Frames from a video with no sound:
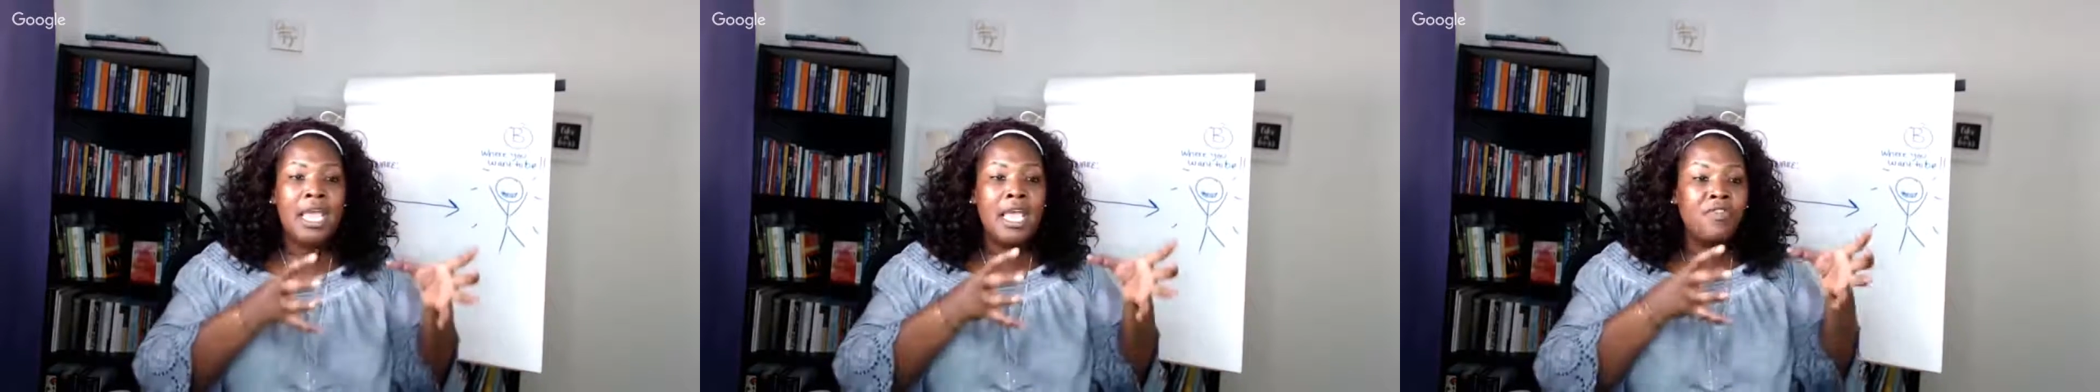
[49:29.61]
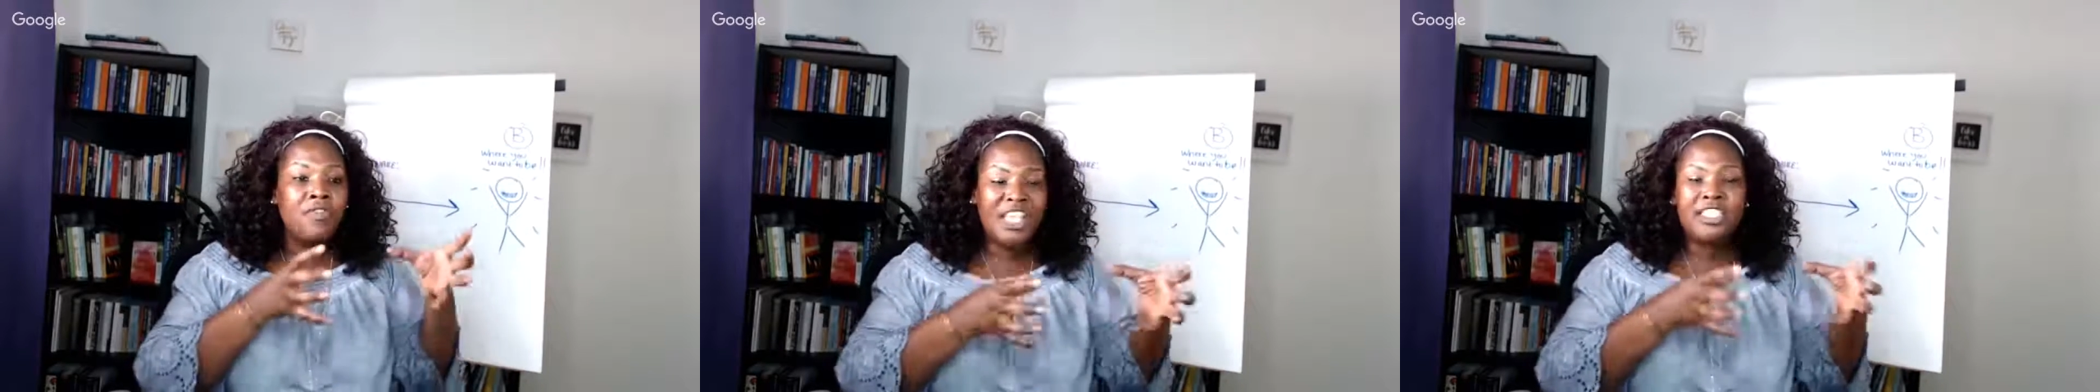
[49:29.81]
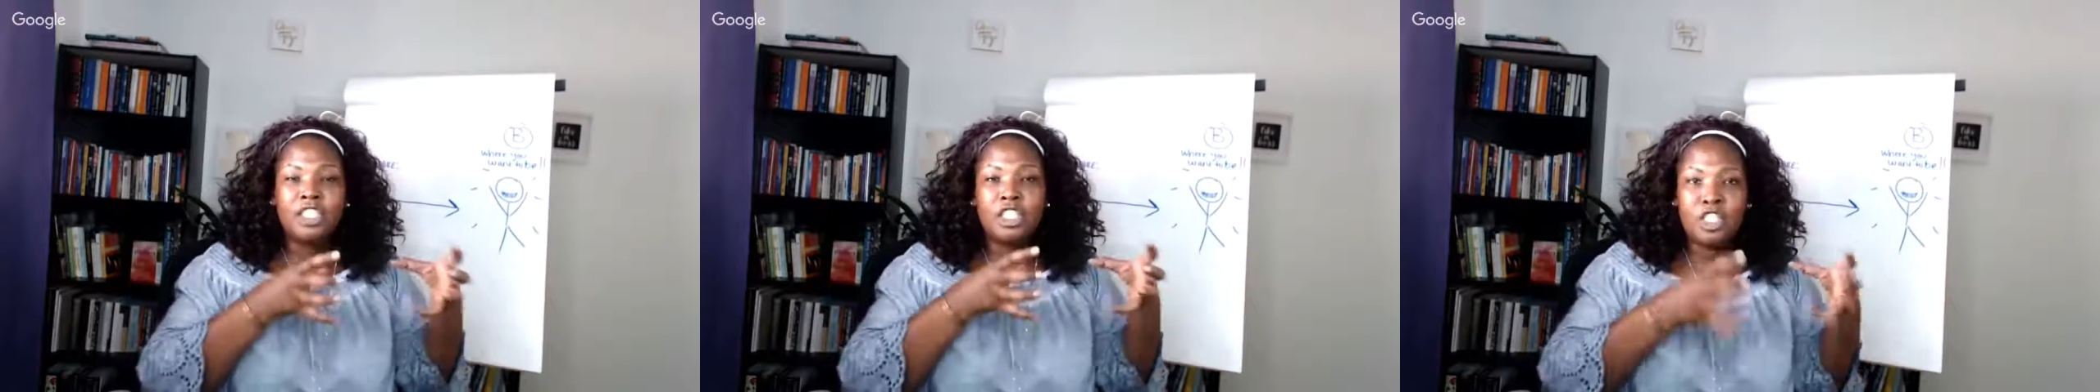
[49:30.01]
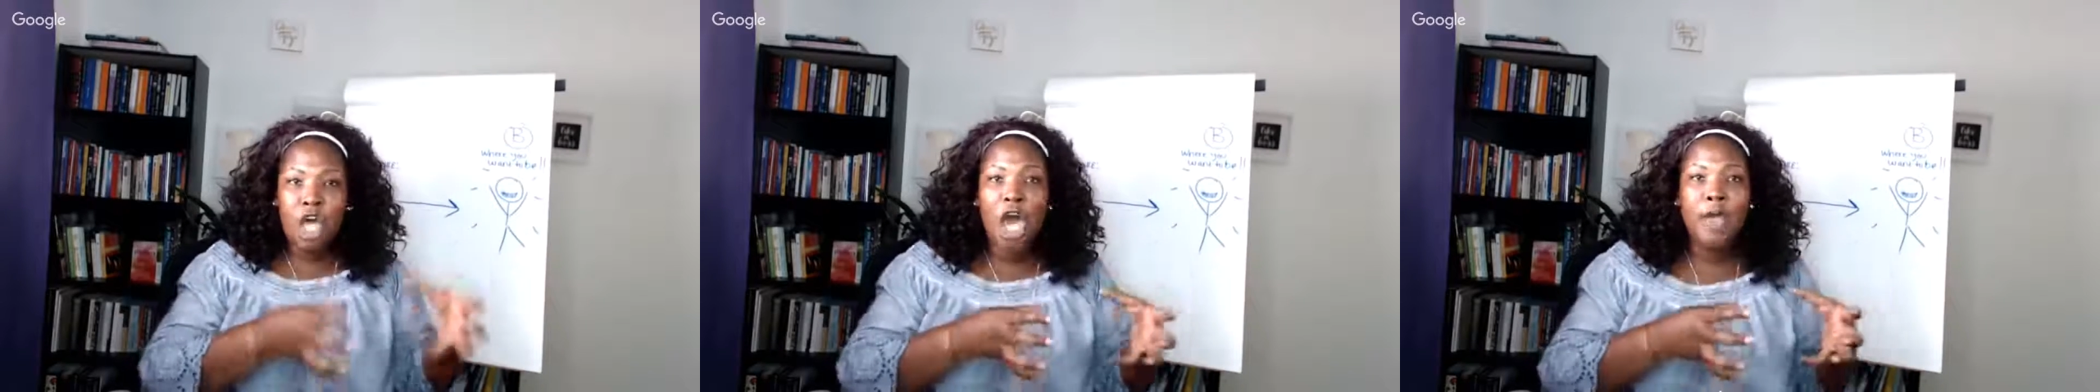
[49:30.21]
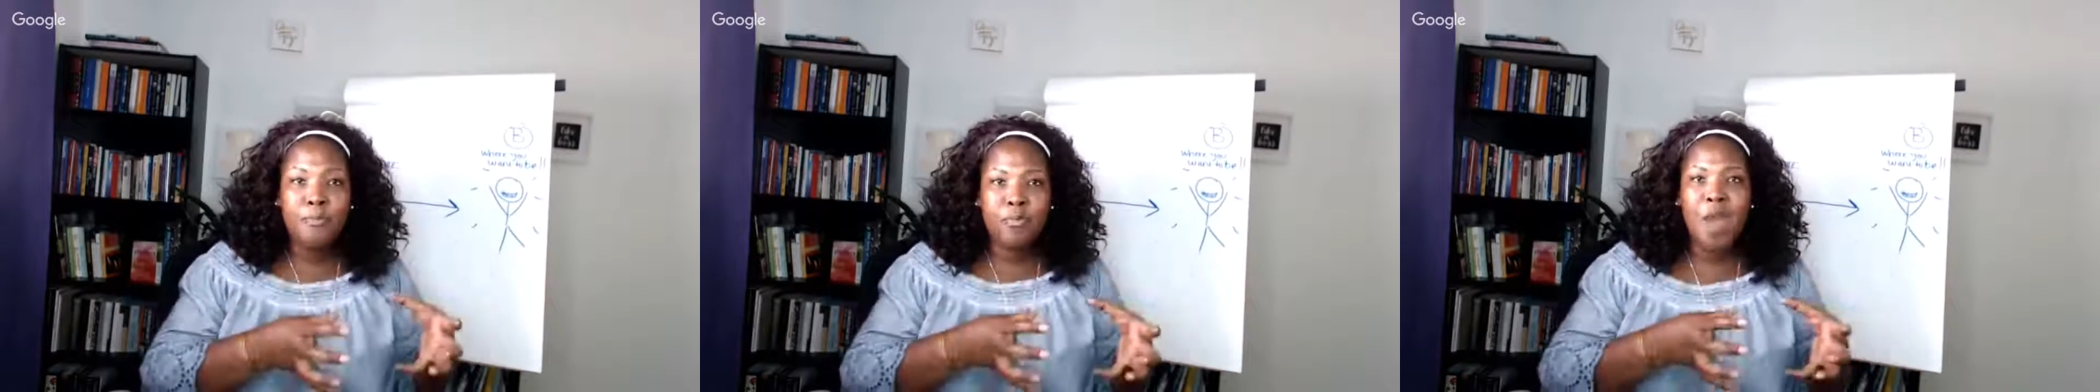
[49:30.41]
this
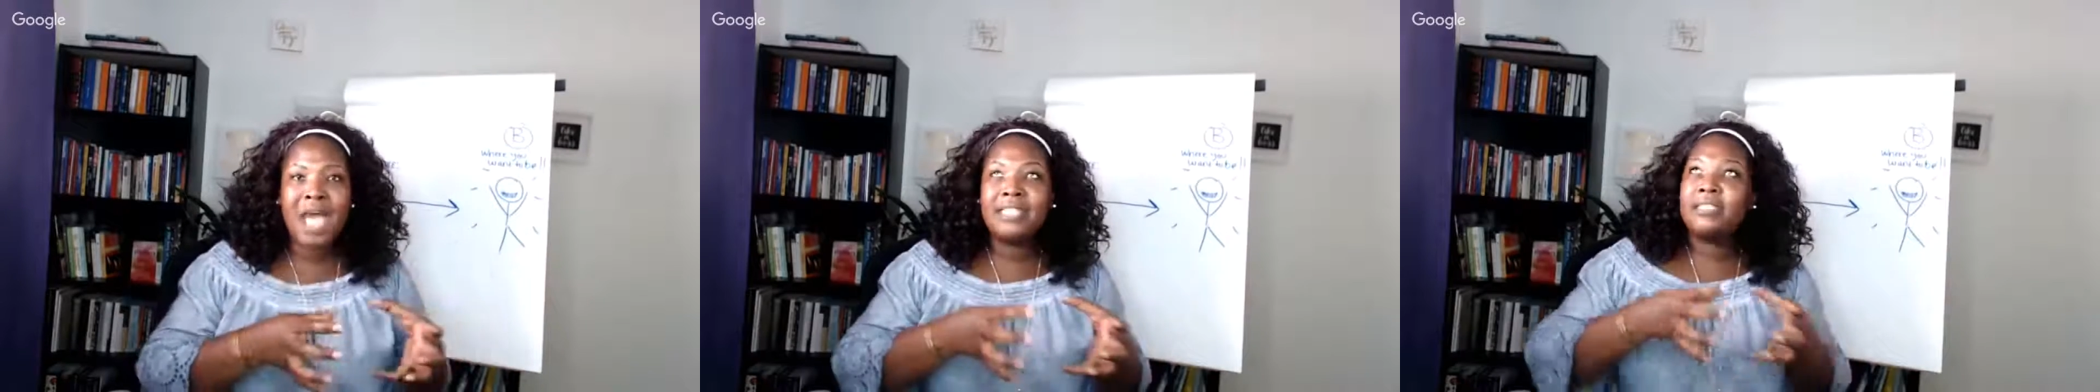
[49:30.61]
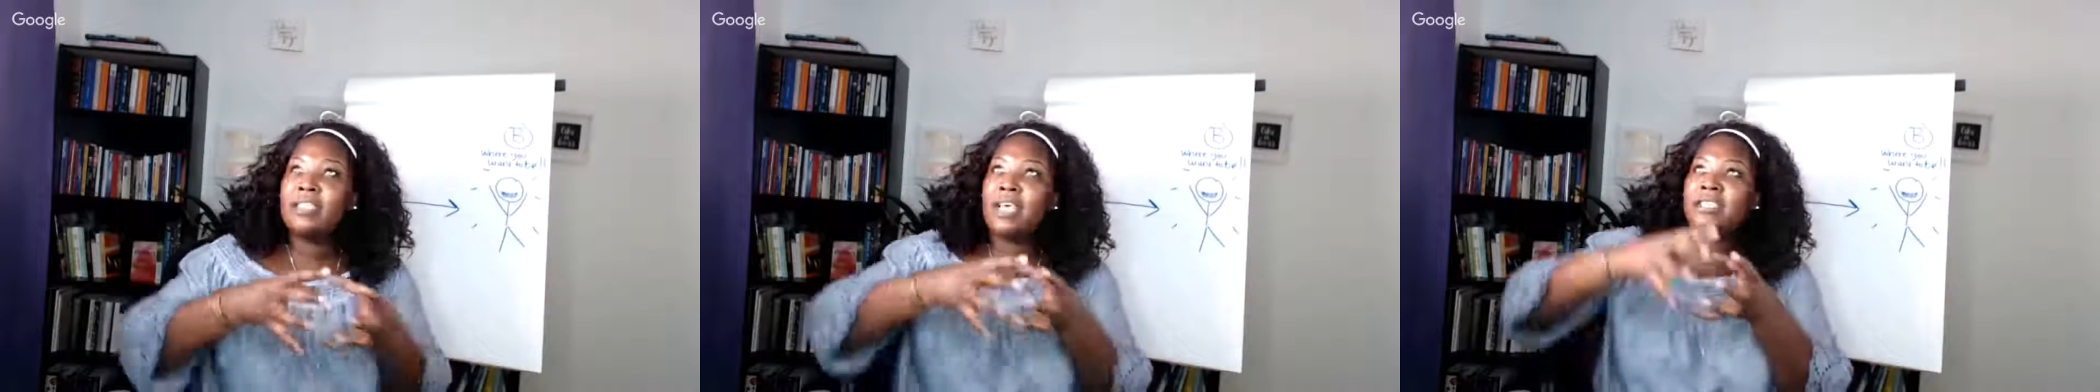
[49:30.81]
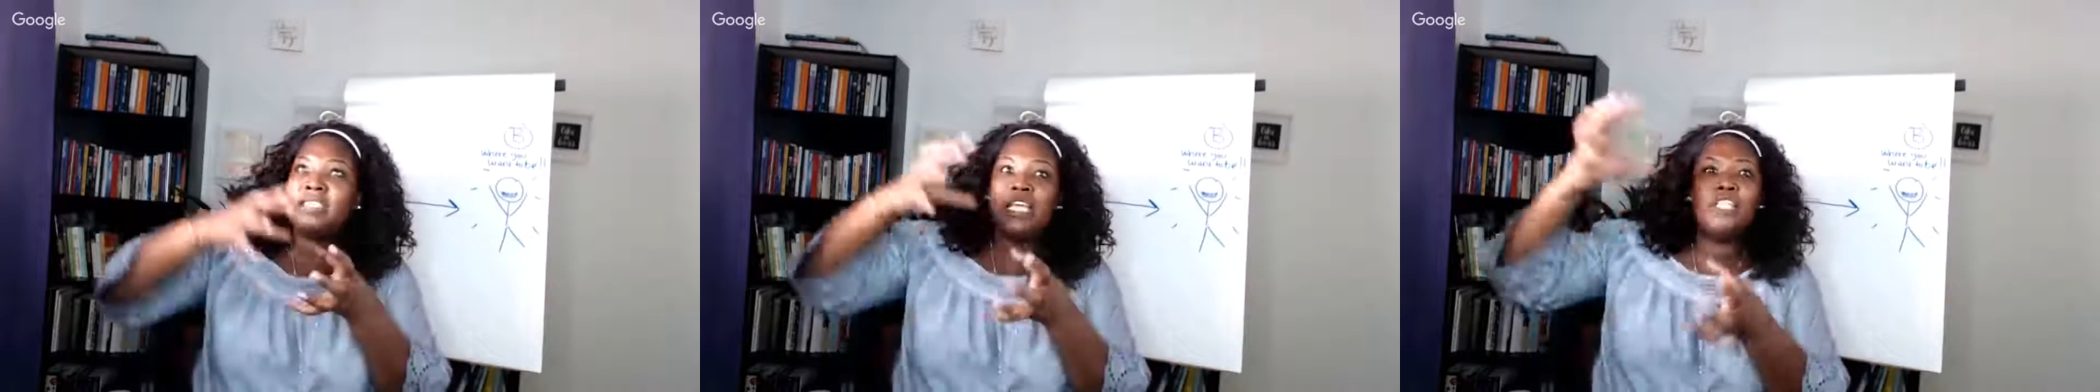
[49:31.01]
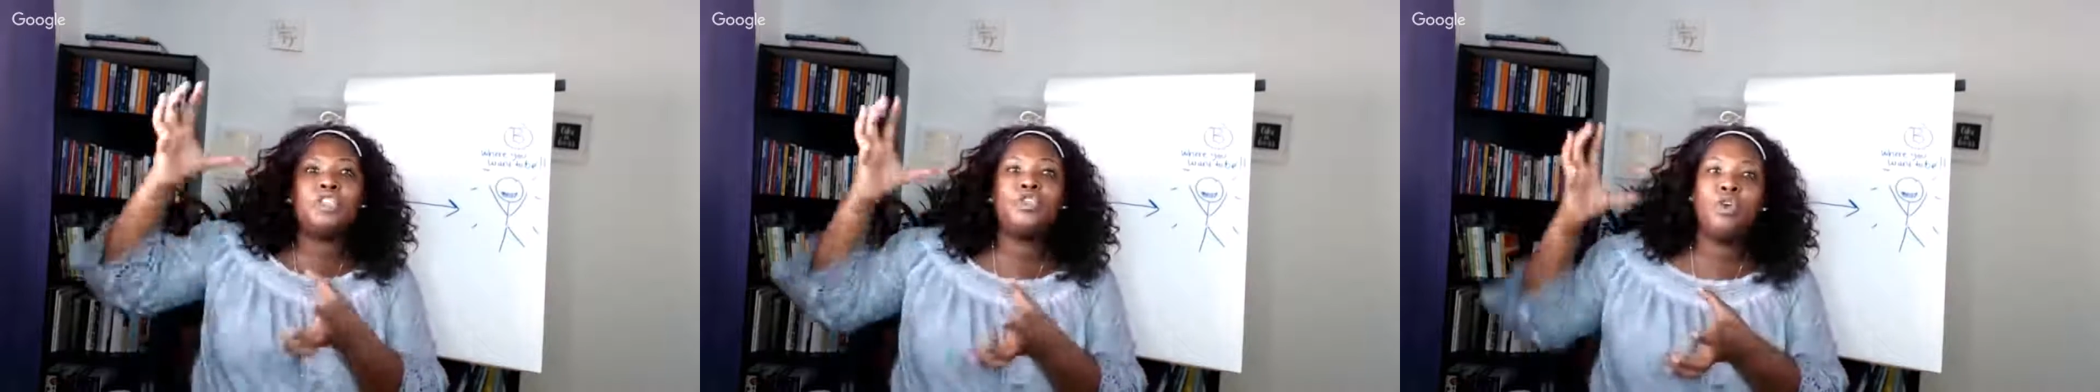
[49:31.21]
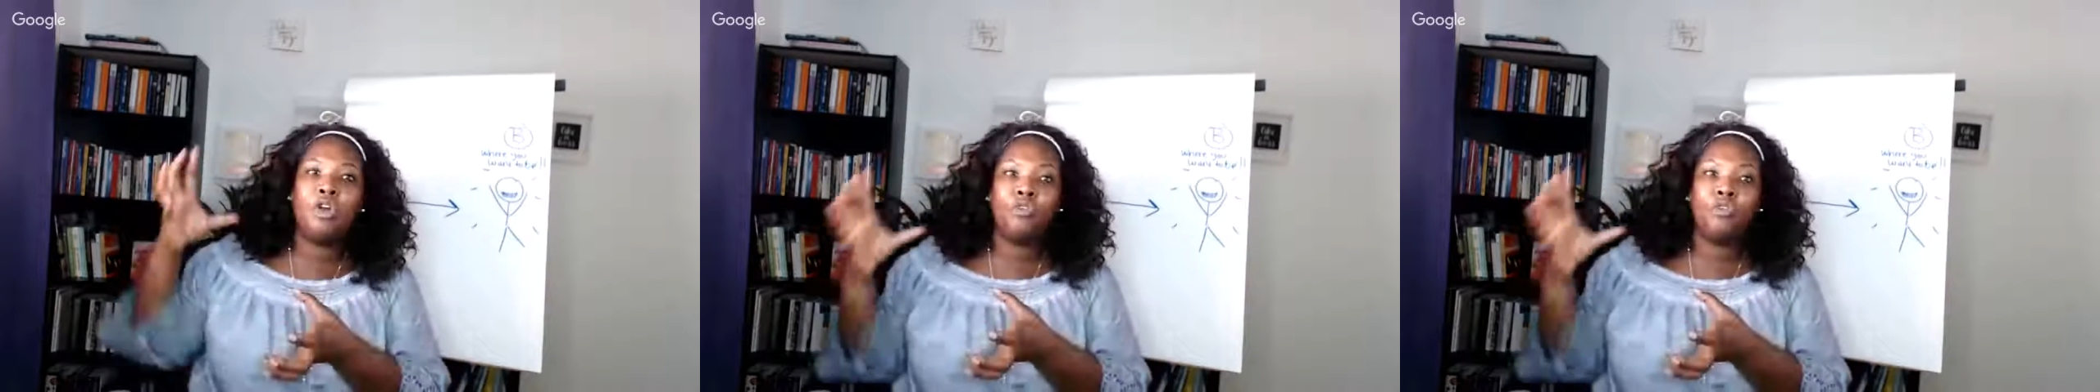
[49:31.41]
thought process into